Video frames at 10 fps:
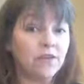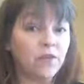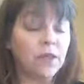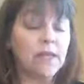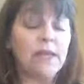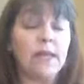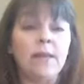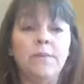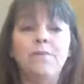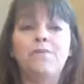differently?
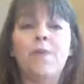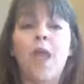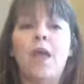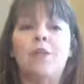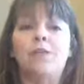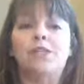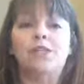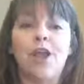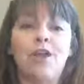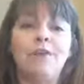And we
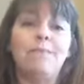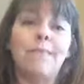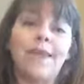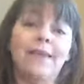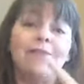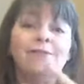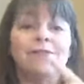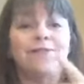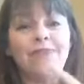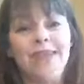start making
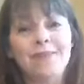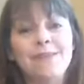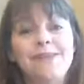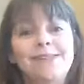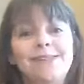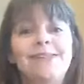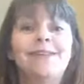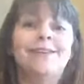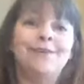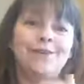those famous
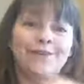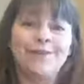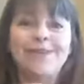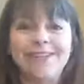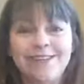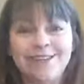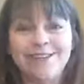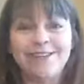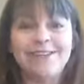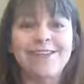New
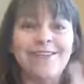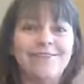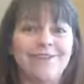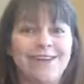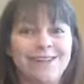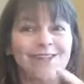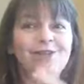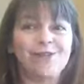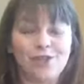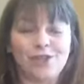Year's
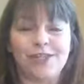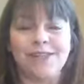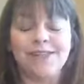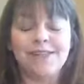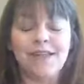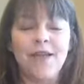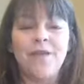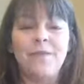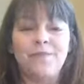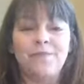resolutions.
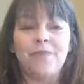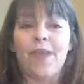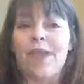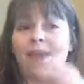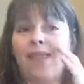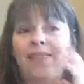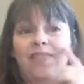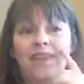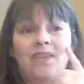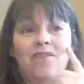And I
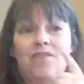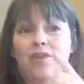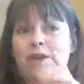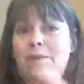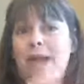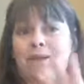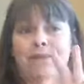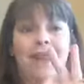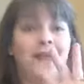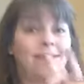think for about
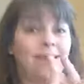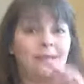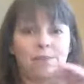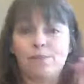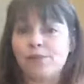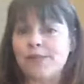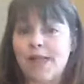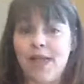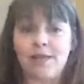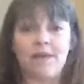
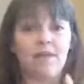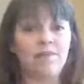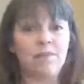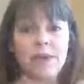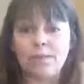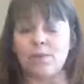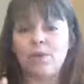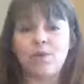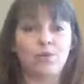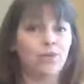98% of
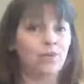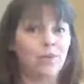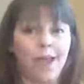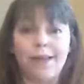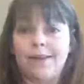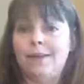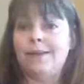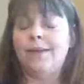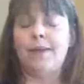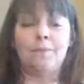people who write
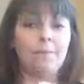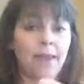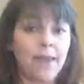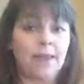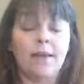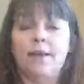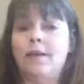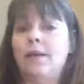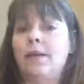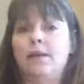and make,
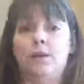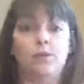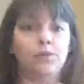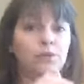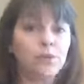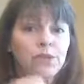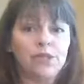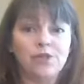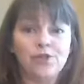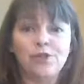you know, New
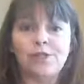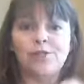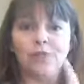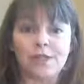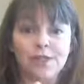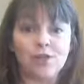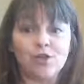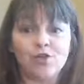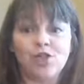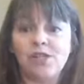Year's
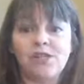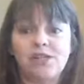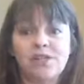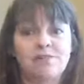resolutions,